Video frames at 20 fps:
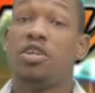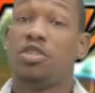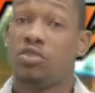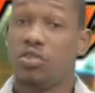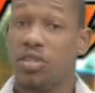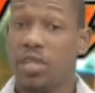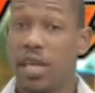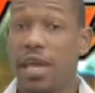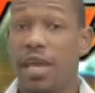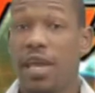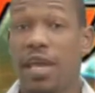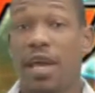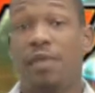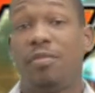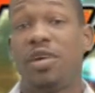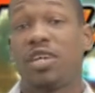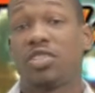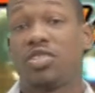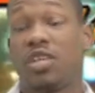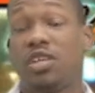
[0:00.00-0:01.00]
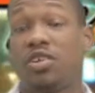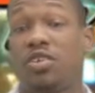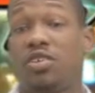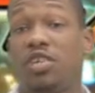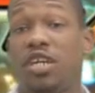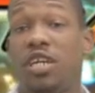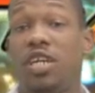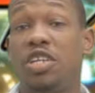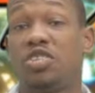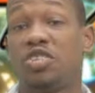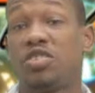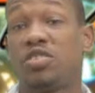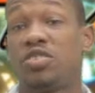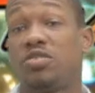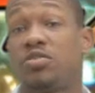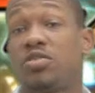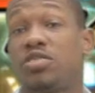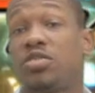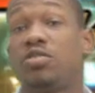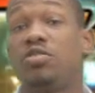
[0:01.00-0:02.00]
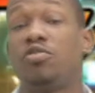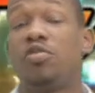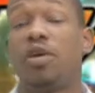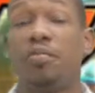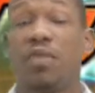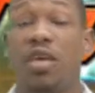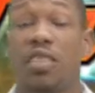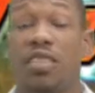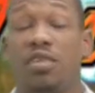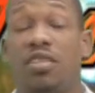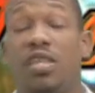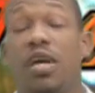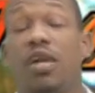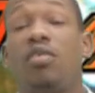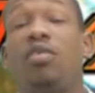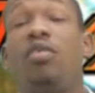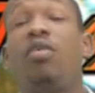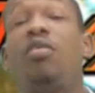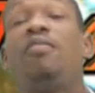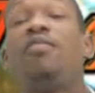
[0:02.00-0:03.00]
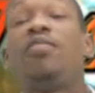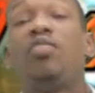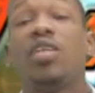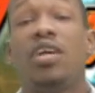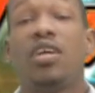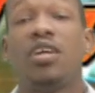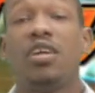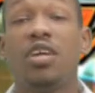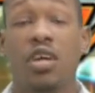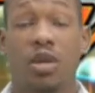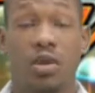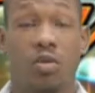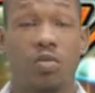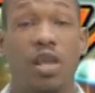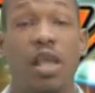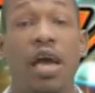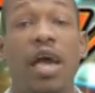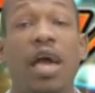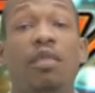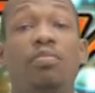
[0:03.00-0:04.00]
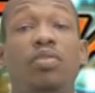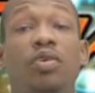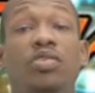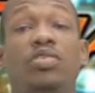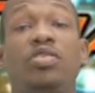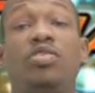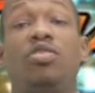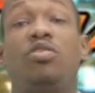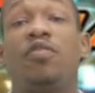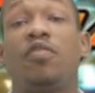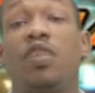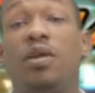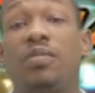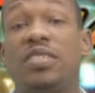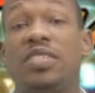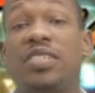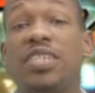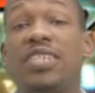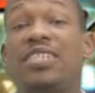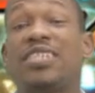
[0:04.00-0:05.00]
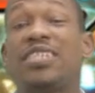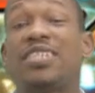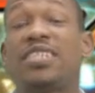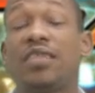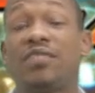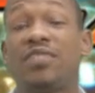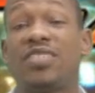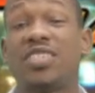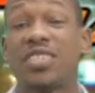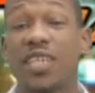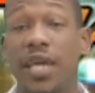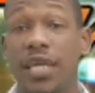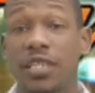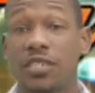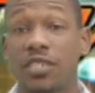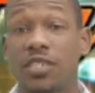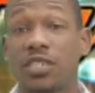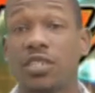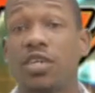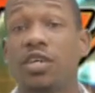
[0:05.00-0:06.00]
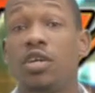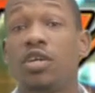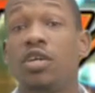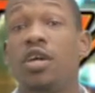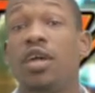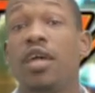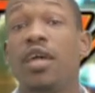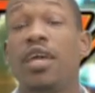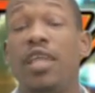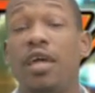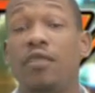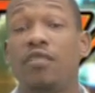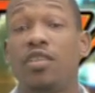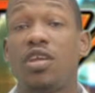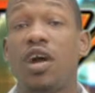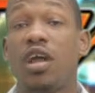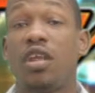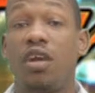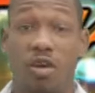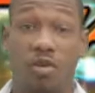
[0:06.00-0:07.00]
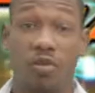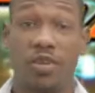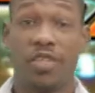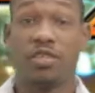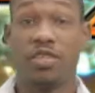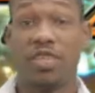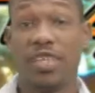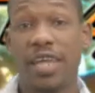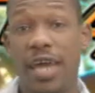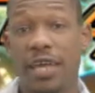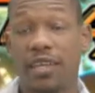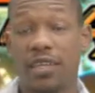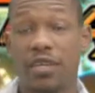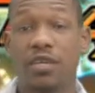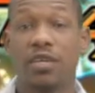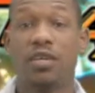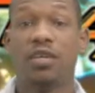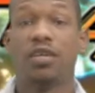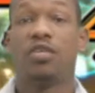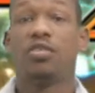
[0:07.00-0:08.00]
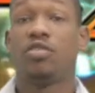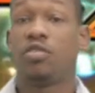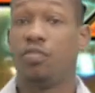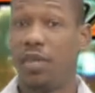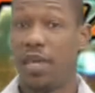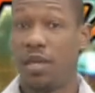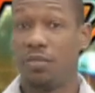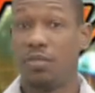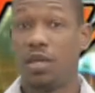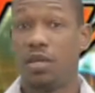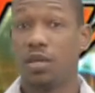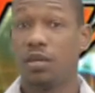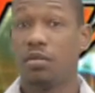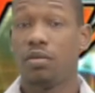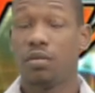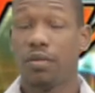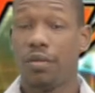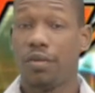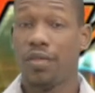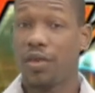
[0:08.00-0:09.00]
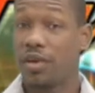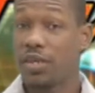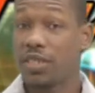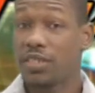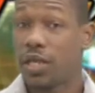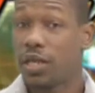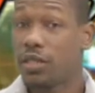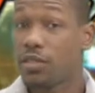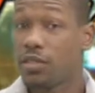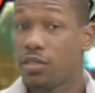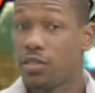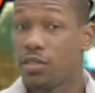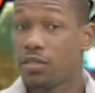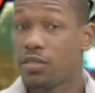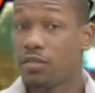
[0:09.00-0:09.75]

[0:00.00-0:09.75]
Today, I'm actually going to introduce to you a method that hopefully will help us to go from 67 cents in every dollar going to debt to maybe 30 cents.